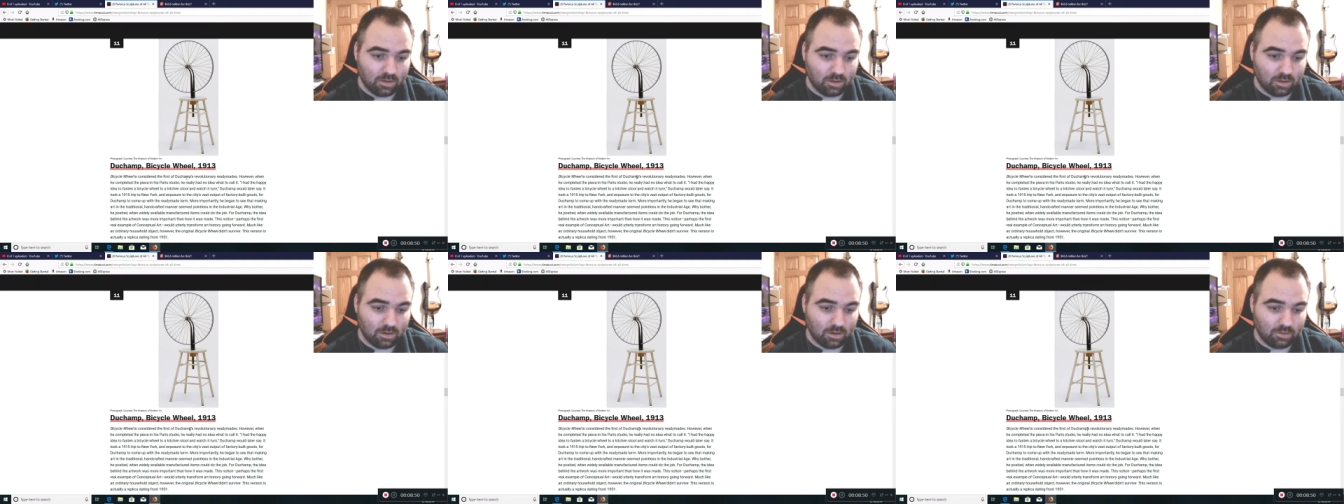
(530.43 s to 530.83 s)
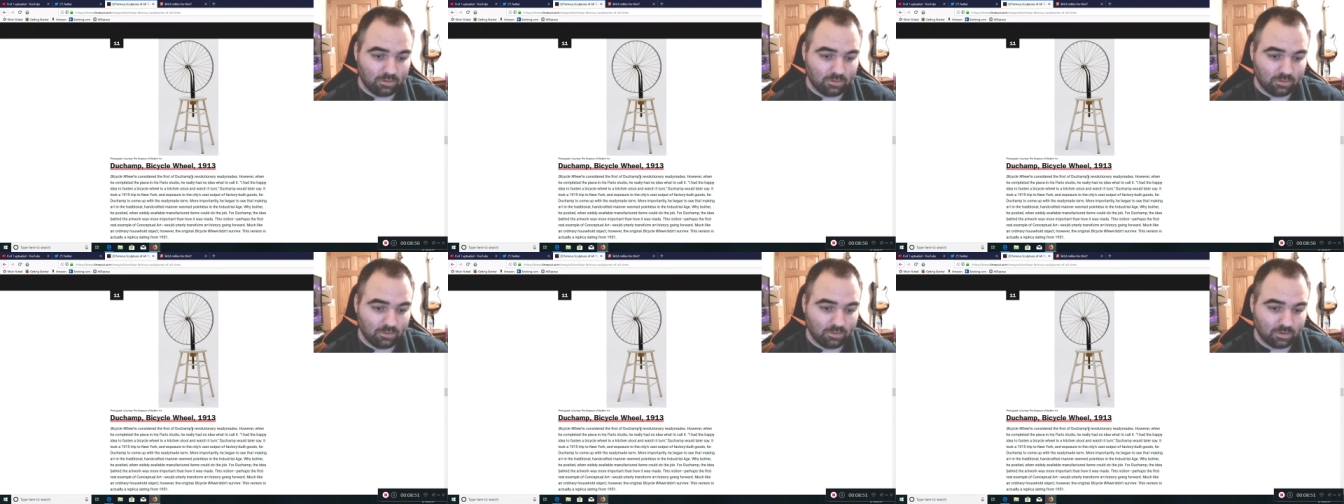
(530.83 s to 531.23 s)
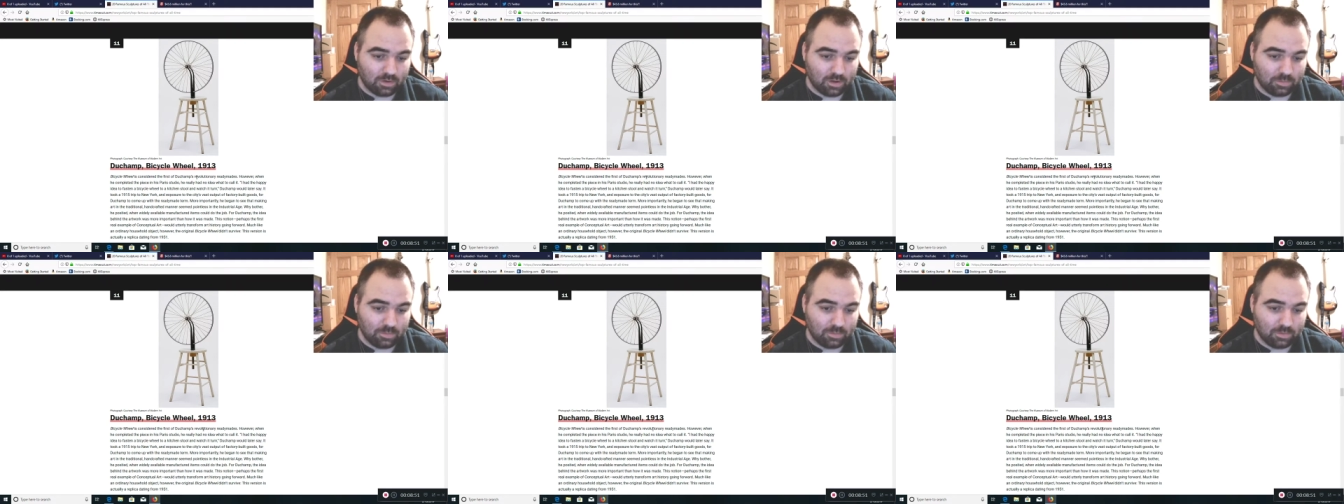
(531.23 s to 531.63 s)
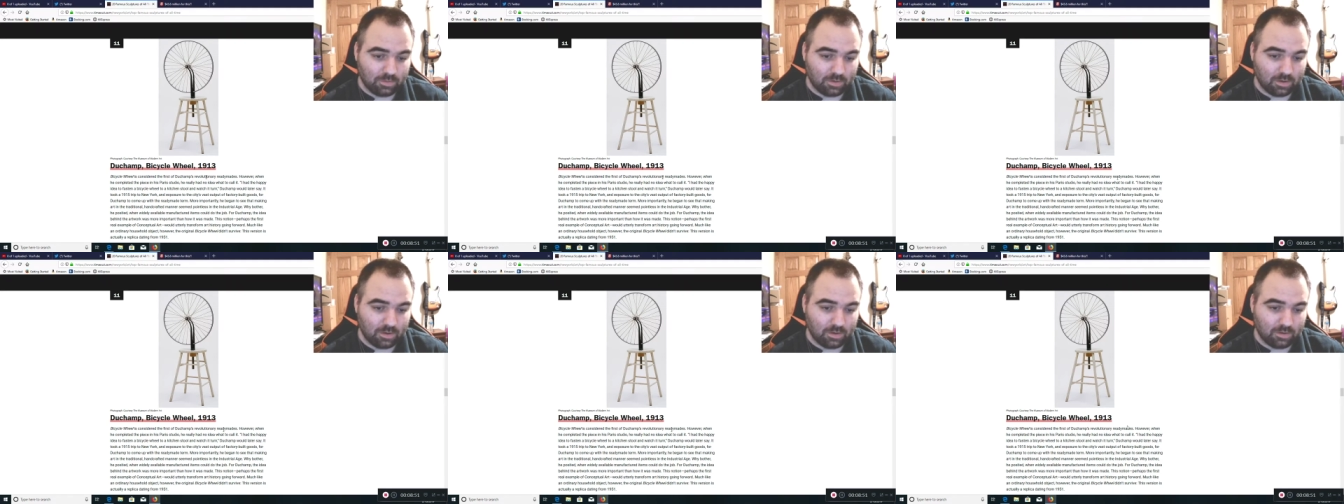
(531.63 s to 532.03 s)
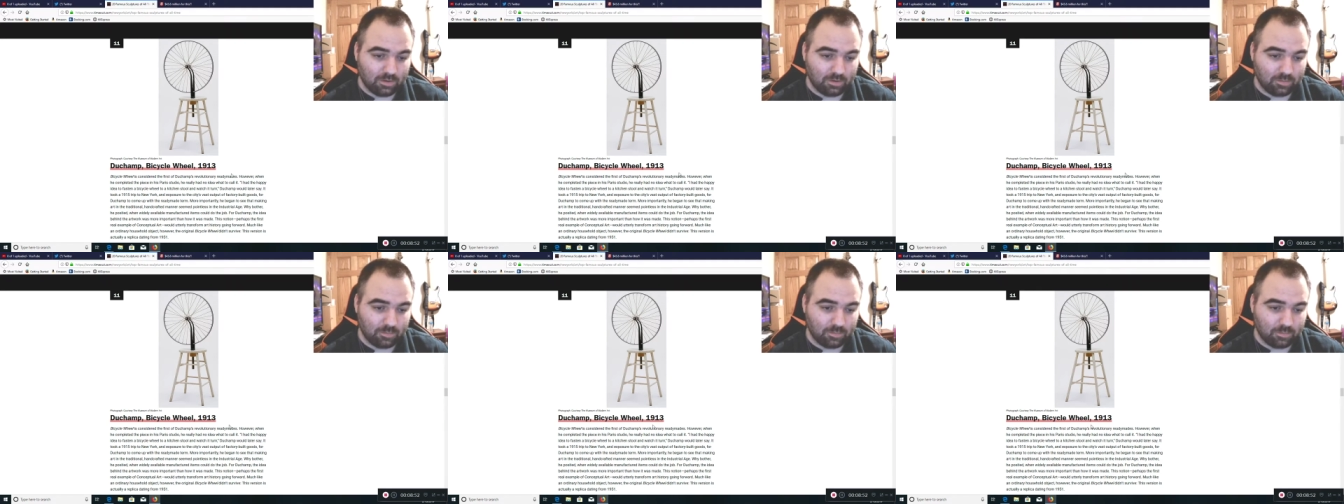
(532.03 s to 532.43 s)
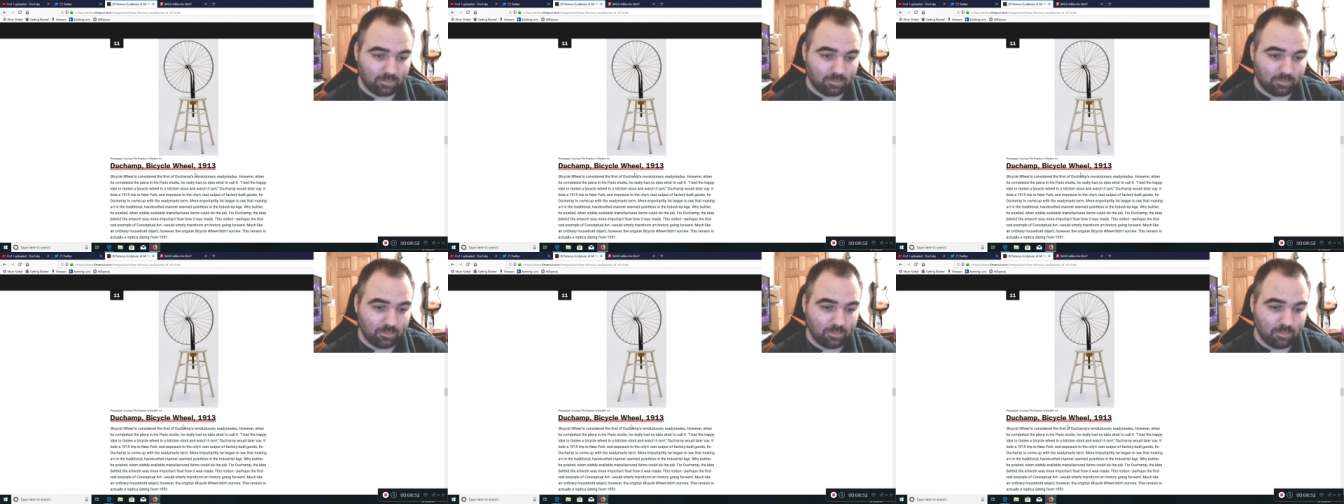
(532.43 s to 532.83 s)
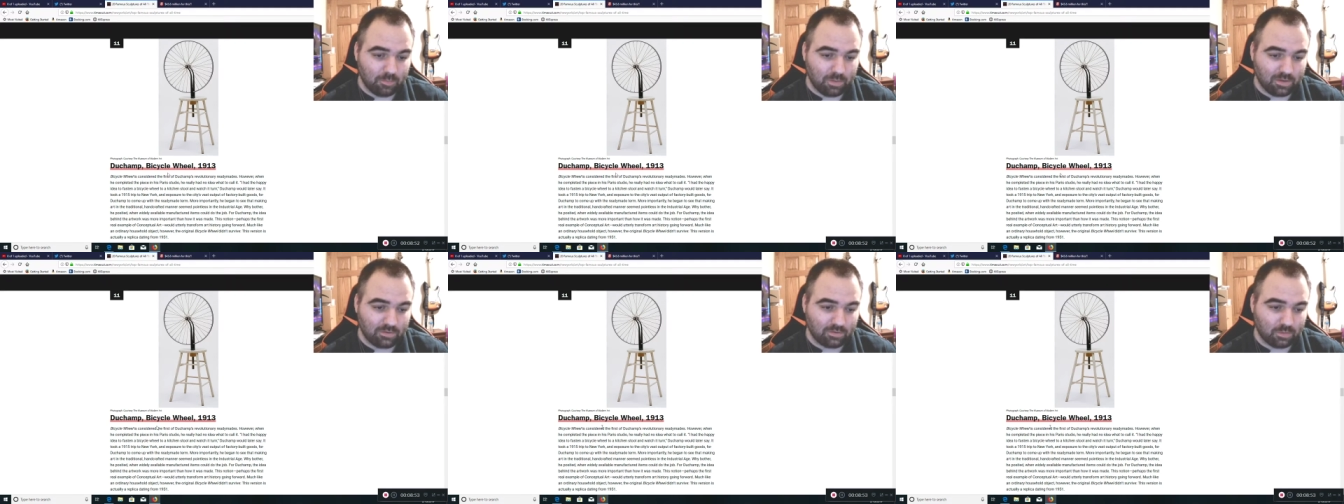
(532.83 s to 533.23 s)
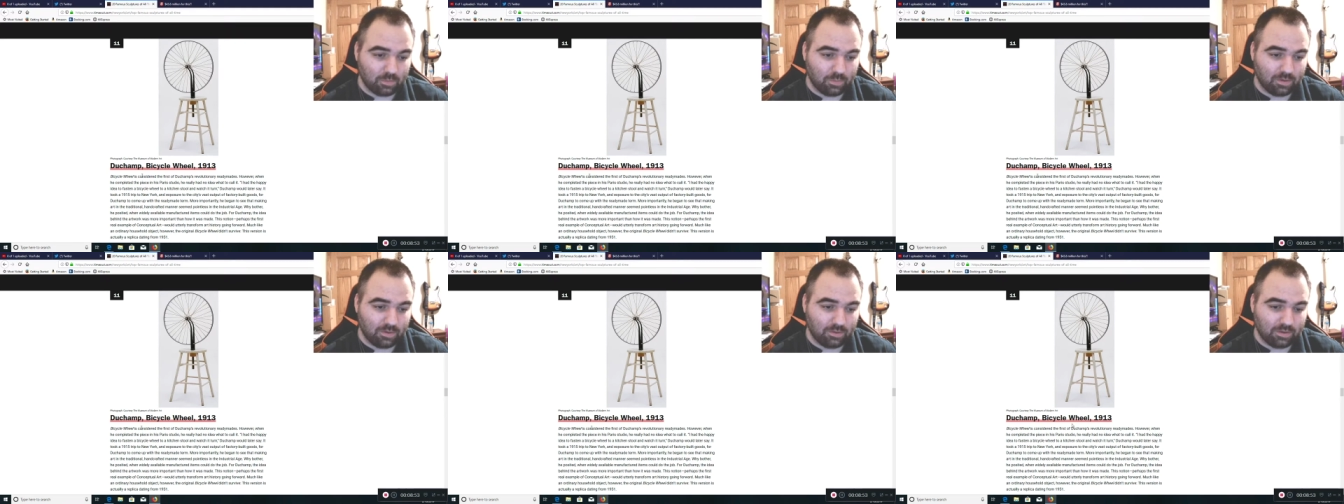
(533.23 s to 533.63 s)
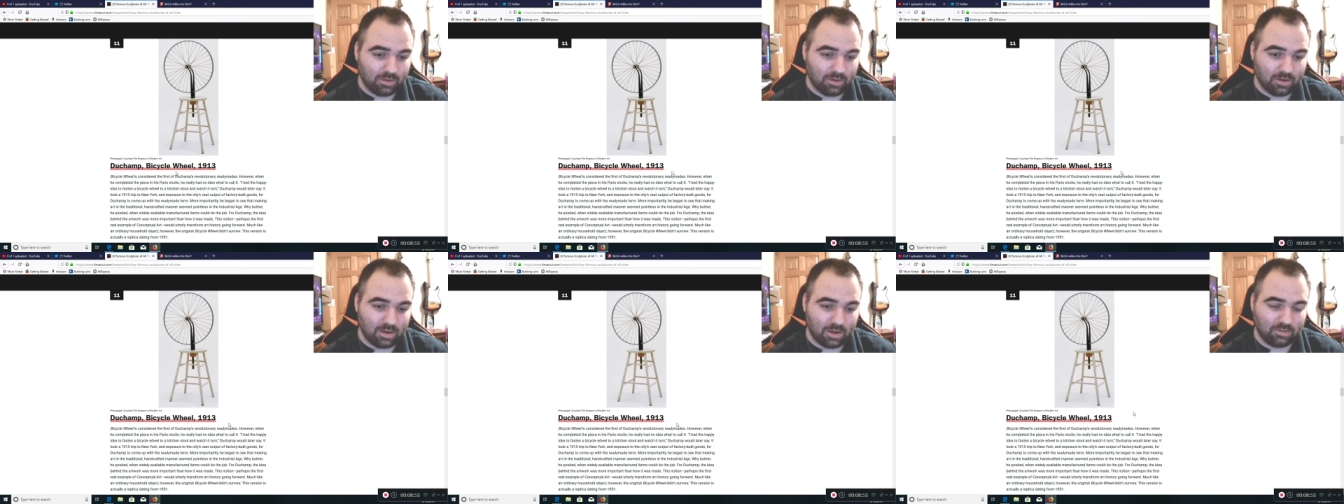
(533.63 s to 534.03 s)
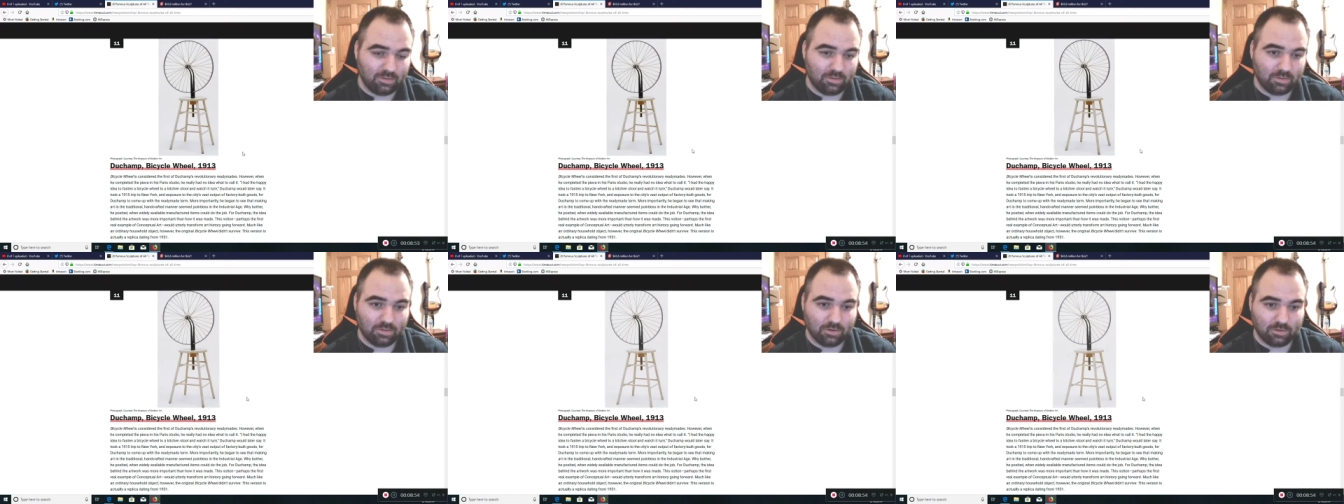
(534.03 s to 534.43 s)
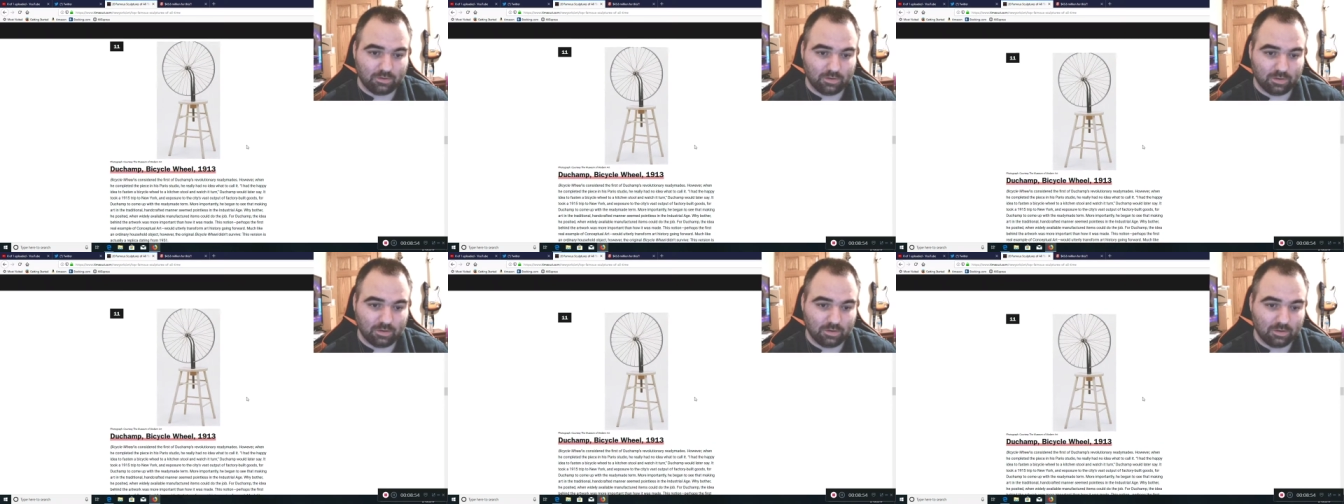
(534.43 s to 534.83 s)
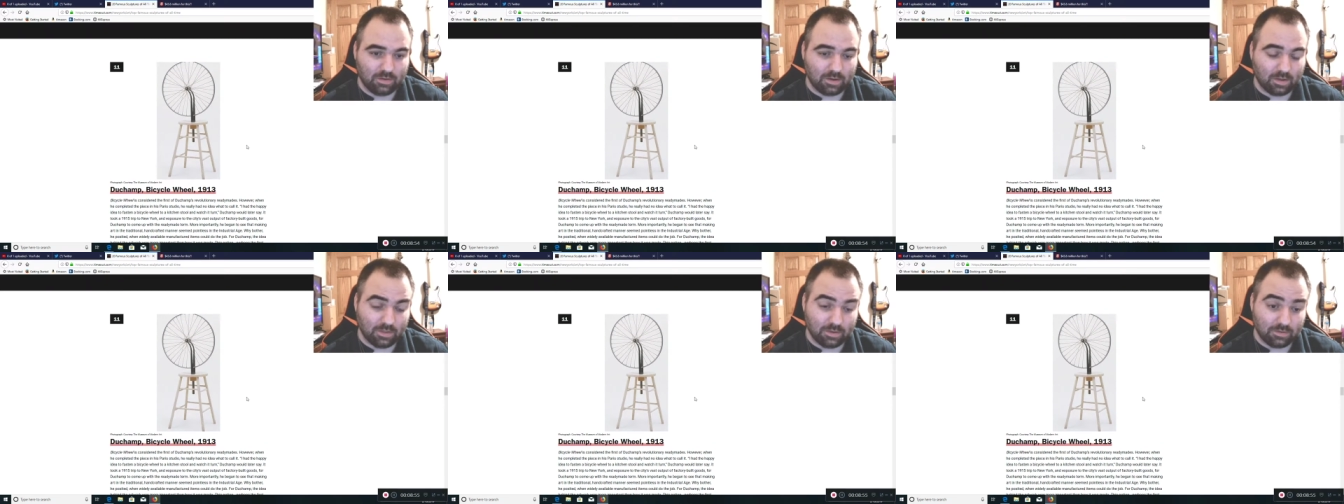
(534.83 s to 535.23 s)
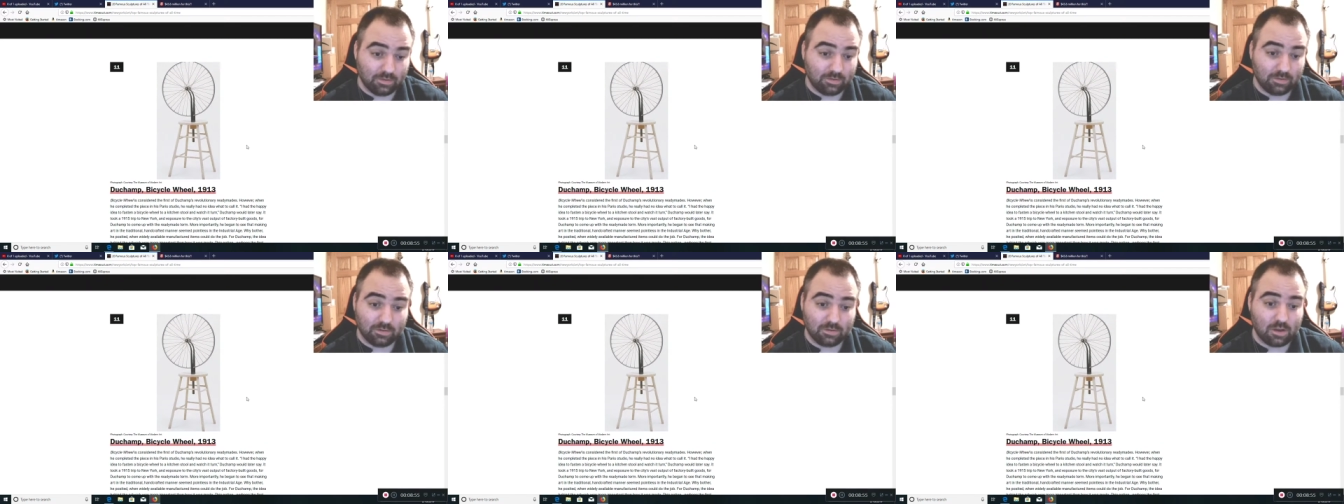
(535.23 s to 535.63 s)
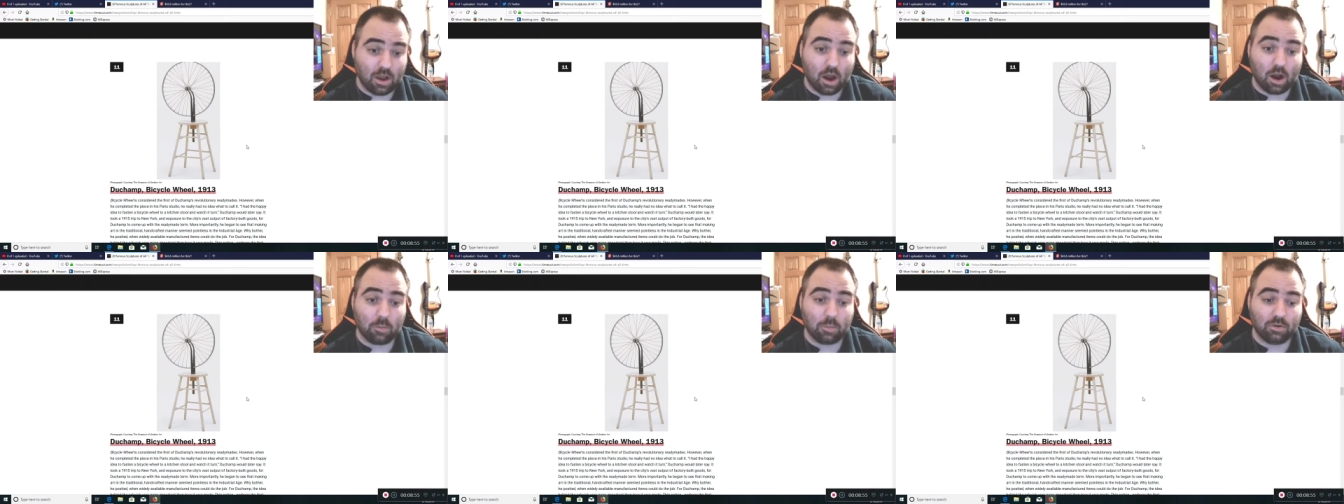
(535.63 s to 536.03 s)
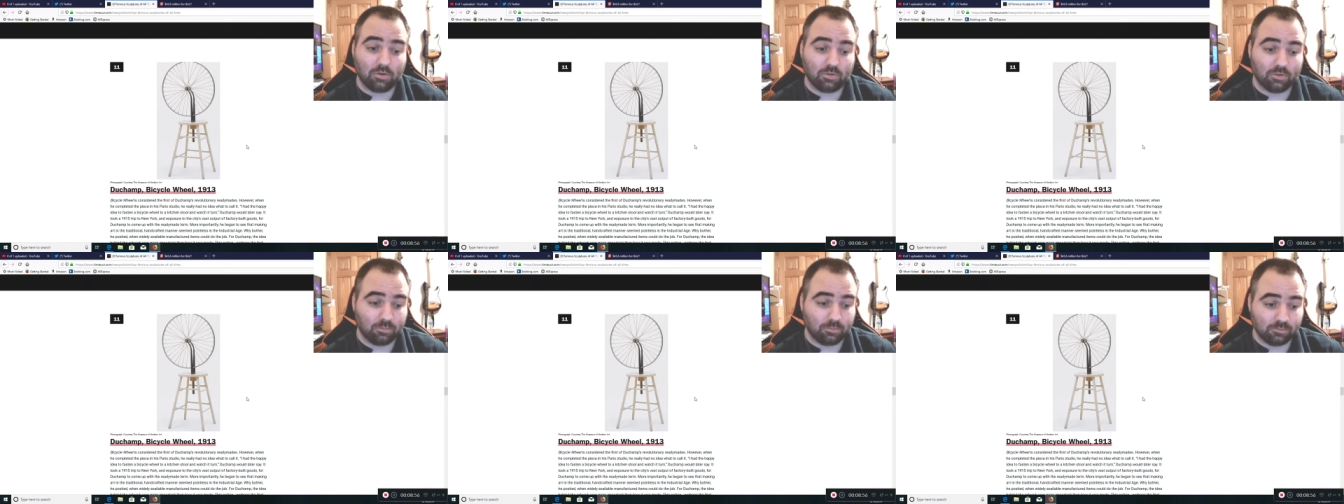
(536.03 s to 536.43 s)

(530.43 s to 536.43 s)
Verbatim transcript: Duchamp bicycle wheel in 1913. Now this is just garbage.